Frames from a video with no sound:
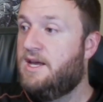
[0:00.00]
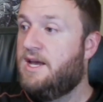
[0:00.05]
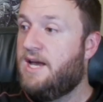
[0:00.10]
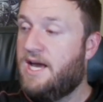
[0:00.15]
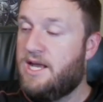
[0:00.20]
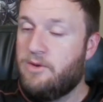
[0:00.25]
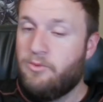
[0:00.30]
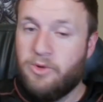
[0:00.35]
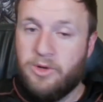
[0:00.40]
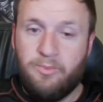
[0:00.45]

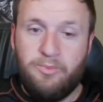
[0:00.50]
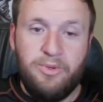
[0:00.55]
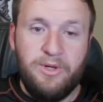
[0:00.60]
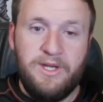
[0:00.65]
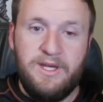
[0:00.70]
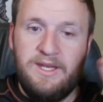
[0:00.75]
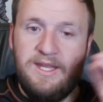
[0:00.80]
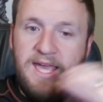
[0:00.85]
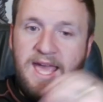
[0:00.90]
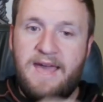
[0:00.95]
I don't want to
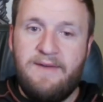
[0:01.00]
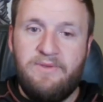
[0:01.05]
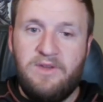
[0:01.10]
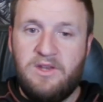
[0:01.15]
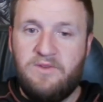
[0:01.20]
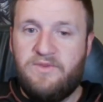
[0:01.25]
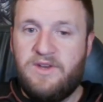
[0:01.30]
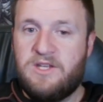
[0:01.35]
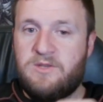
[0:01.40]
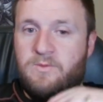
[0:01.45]
put heavy
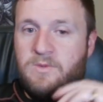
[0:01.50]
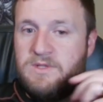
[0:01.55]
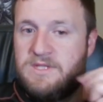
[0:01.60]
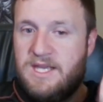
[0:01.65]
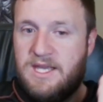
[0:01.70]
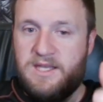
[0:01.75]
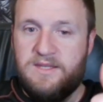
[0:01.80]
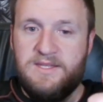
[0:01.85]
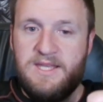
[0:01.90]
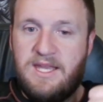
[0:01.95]
investments
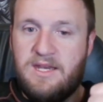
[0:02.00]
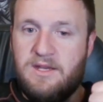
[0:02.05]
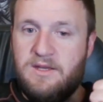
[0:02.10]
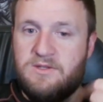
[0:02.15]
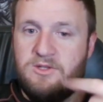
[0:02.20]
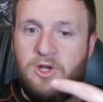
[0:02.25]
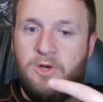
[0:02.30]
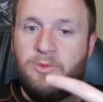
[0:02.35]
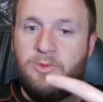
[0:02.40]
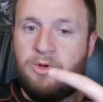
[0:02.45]
like
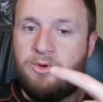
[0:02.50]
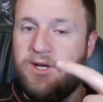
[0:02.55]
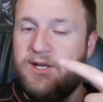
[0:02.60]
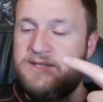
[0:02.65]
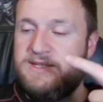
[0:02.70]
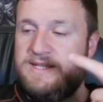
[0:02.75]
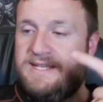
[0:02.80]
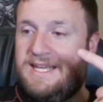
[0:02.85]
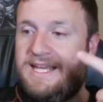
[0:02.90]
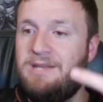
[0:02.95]
Zetas and
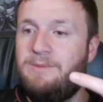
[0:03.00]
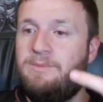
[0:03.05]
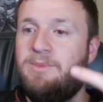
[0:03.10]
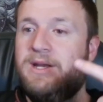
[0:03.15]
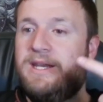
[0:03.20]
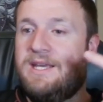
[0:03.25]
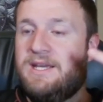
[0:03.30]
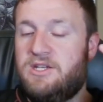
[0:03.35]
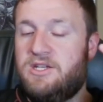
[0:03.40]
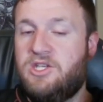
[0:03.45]
Omicrons into
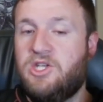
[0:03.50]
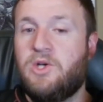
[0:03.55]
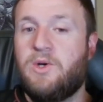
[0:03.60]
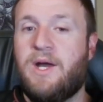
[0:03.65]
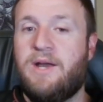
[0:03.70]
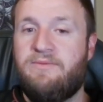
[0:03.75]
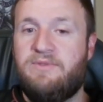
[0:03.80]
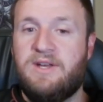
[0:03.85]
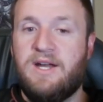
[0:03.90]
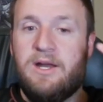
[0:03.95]
anybody until
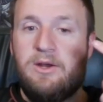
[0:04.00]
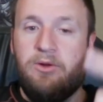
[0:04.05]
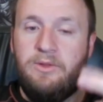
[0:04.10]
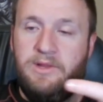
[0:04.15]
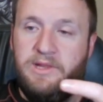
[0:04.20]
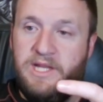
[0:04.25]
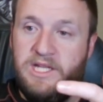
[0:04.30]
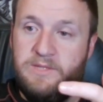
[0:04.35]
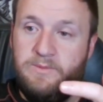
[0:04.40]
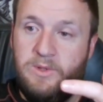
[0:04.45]
I've got all the
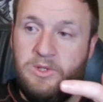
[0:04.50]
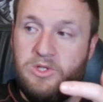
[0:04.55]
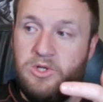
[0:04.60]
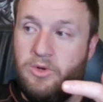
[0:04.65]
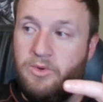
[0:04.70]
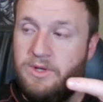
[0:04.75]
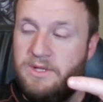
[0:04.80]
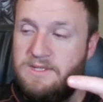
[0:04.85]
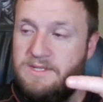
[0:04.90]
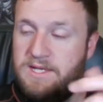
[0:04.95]
Lightspeed
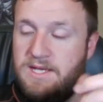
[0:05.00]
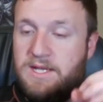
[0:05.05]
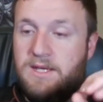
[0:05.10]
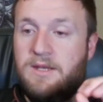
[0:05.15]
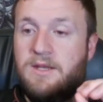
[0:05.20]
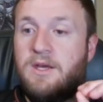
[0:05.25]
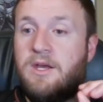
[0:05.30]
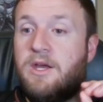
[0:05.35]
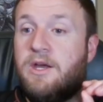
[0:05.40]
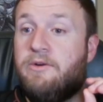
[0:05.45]
tokens in,